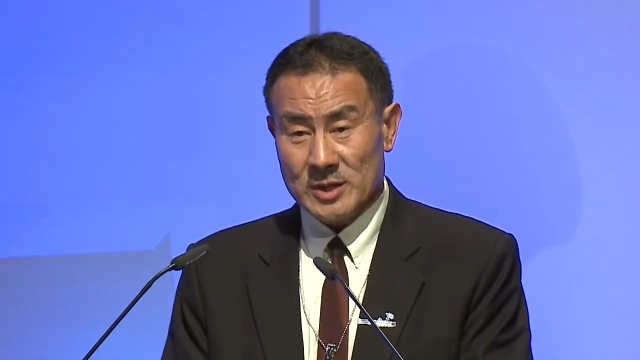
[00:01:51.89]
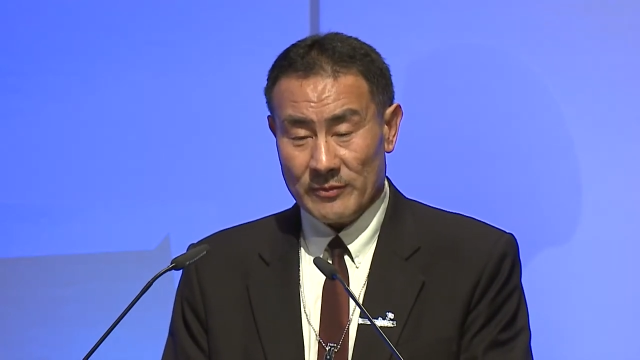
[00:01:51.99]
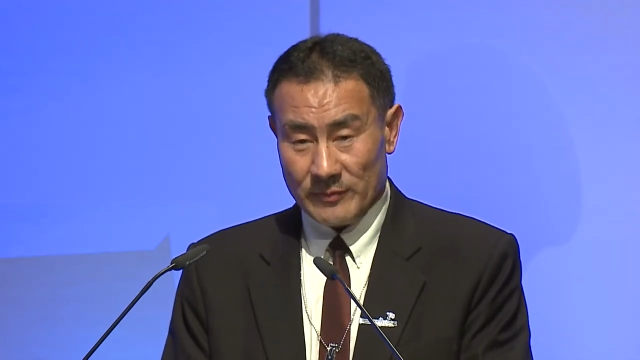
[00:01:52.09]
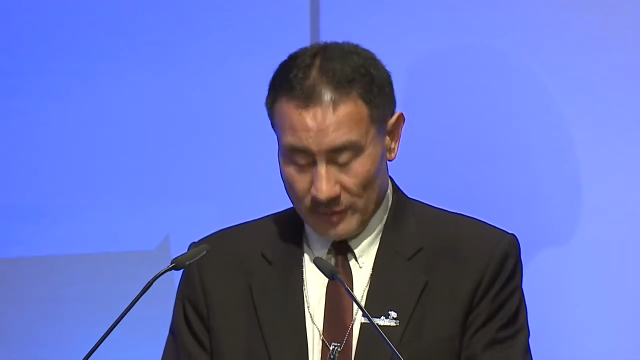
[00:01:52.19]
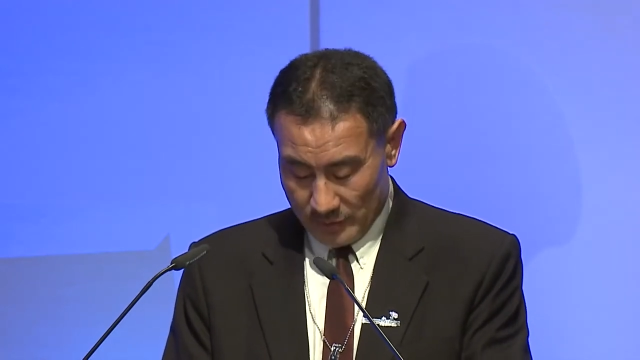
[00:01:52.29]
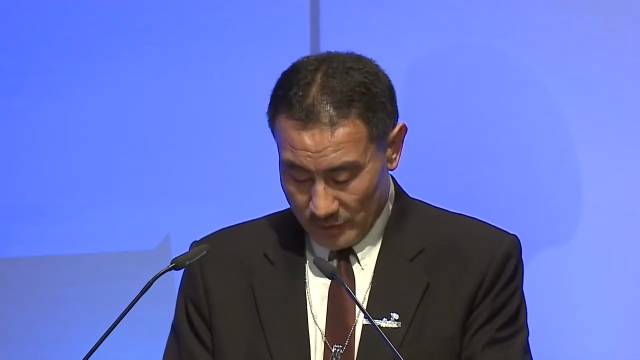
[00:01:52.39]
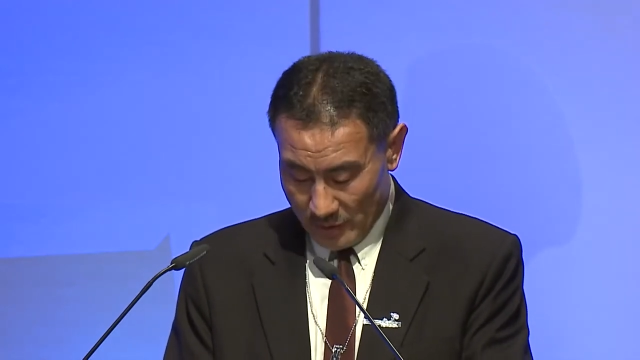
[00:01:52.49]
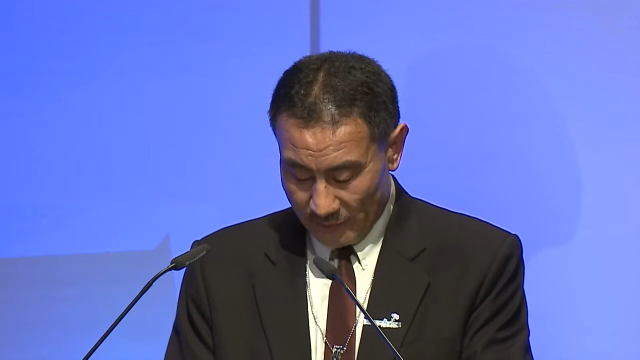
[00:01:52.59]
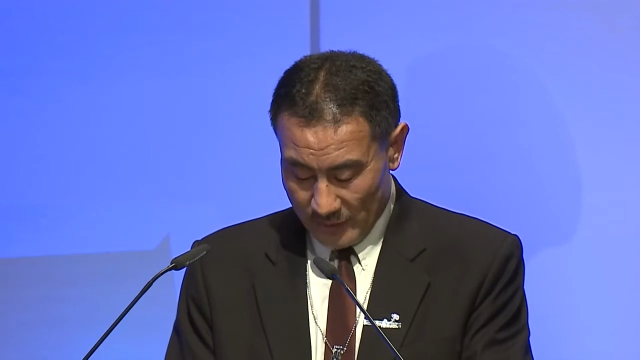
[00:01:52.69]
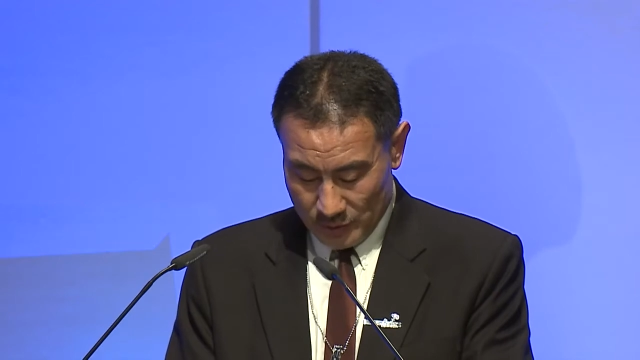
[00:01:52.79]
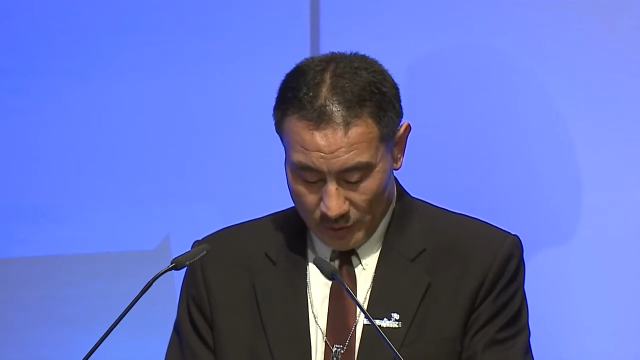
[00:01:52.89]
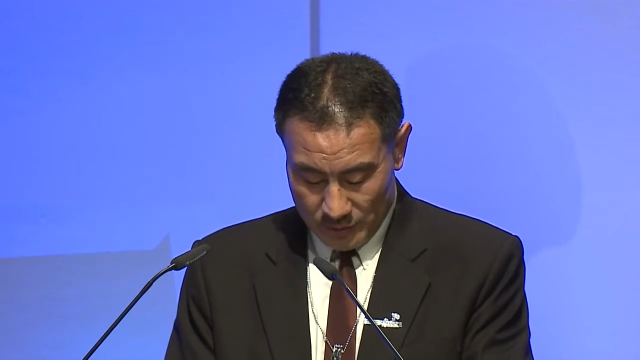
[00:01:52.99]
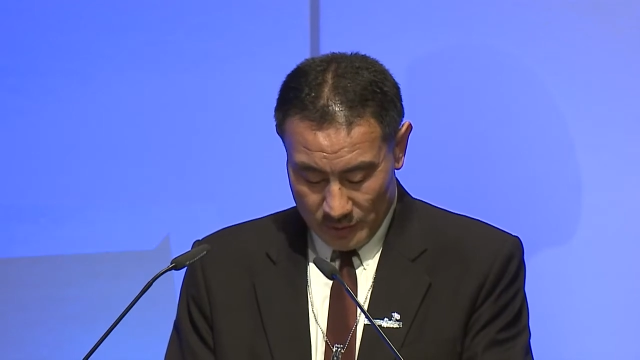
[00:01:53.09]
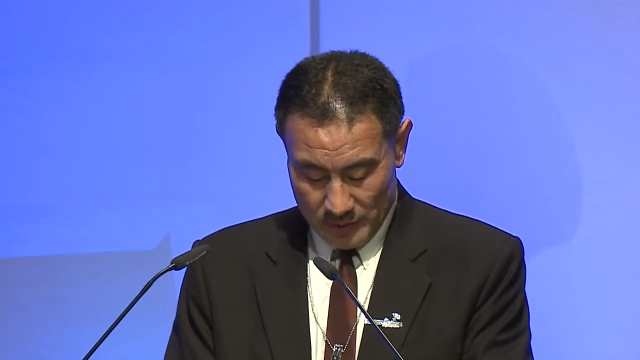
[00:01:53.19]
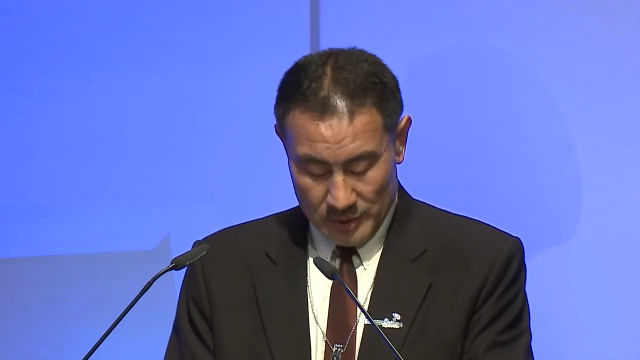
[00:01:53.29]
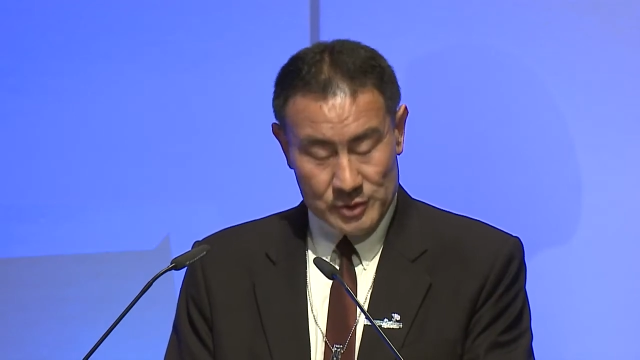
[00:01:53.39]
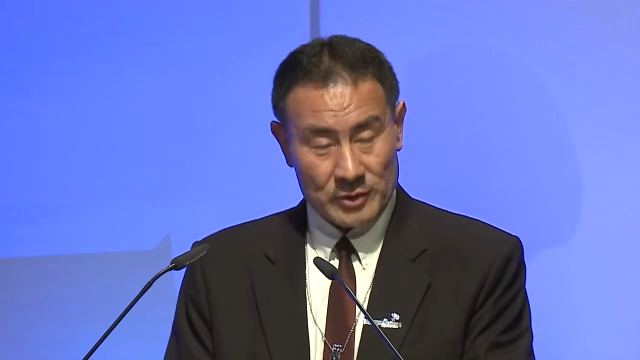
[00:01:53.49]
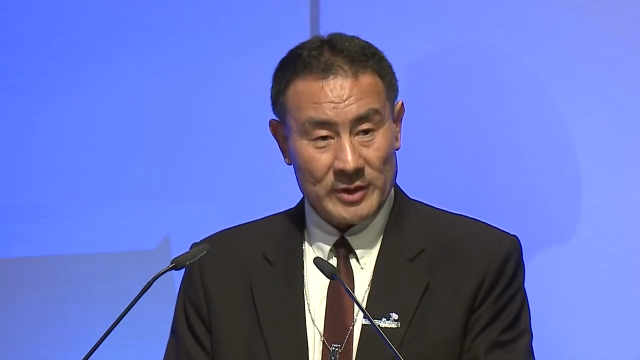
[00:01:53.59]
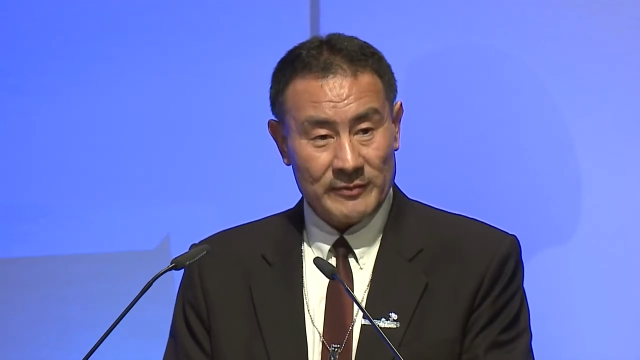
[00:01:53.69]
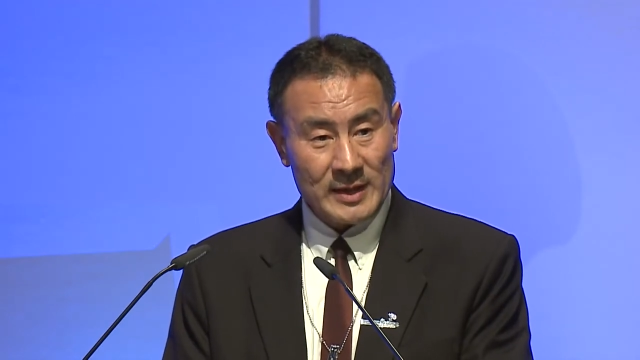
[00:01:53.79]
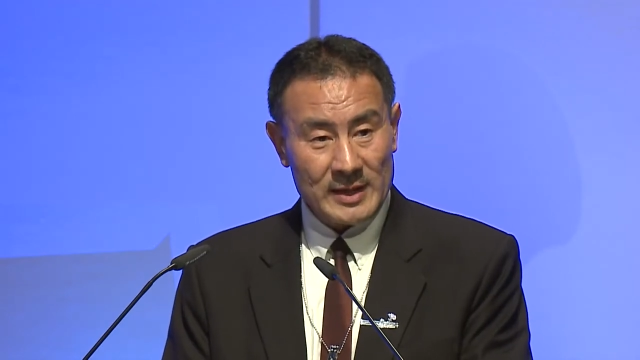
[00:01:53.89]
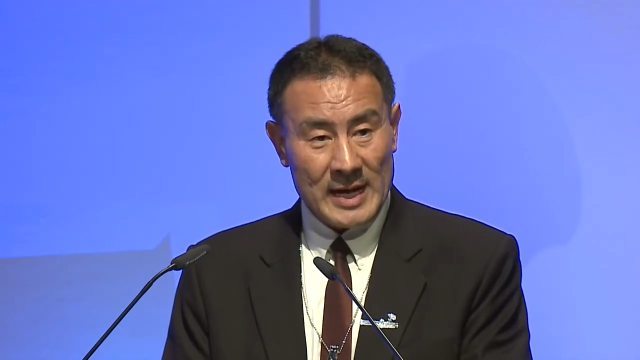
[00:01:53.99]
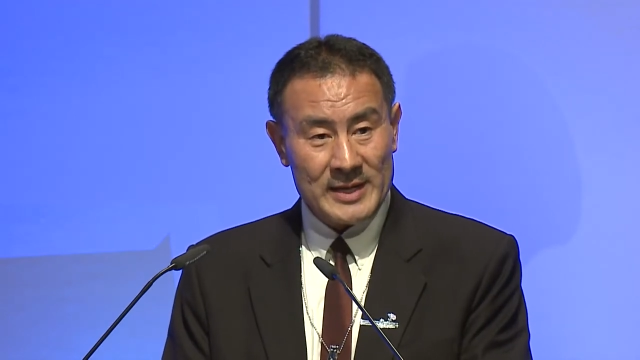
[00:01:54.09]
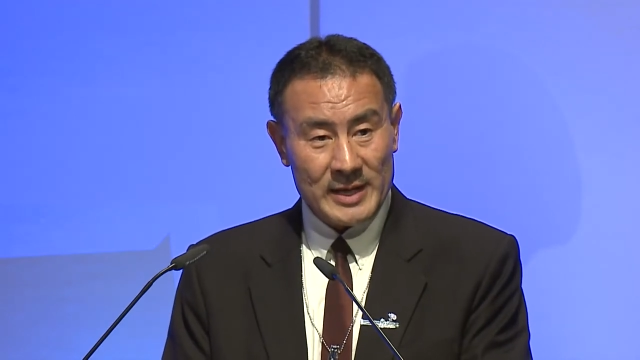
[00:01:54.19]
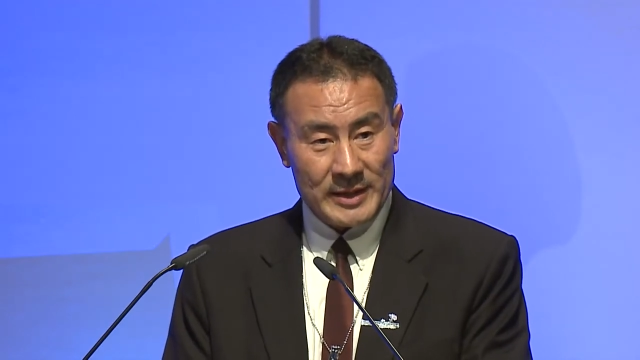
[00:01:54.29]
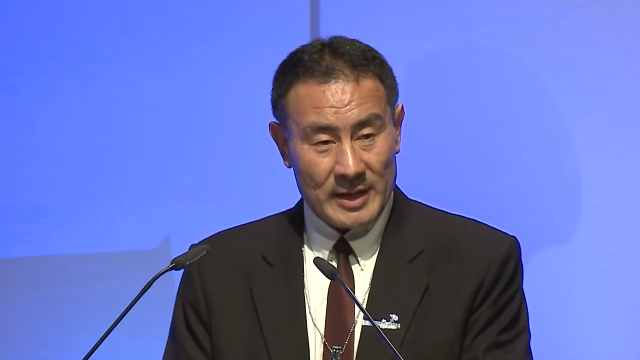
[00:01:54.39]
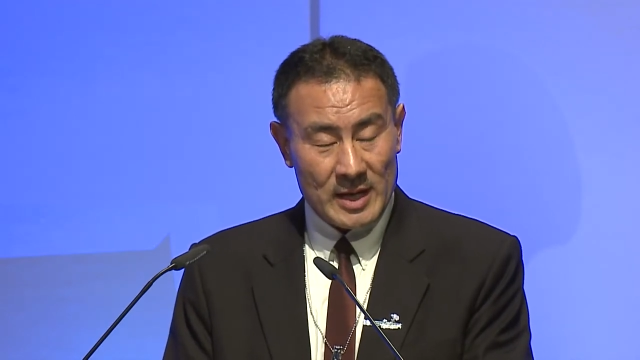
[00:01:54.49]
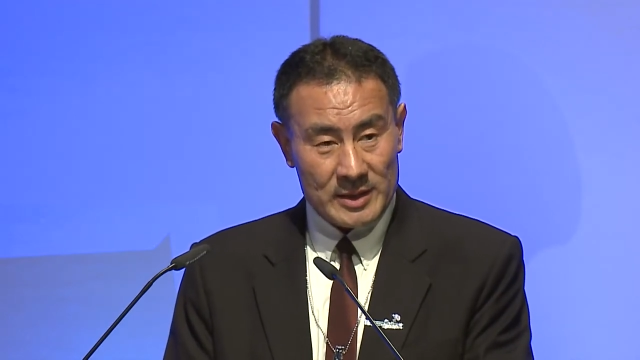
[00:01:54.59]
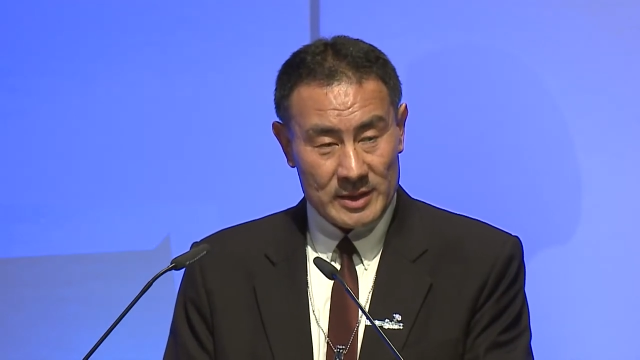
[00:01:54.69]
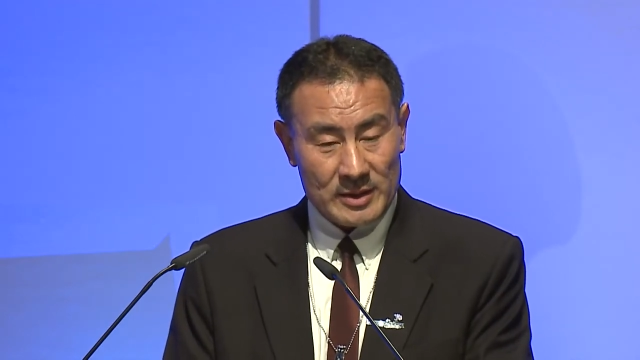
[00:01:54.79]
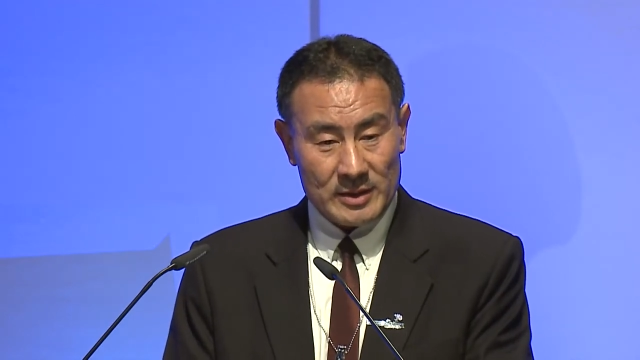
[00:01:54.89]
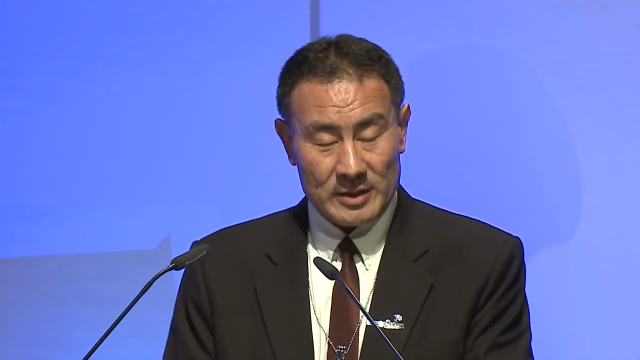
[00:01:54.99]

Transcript: of our total geographical land area under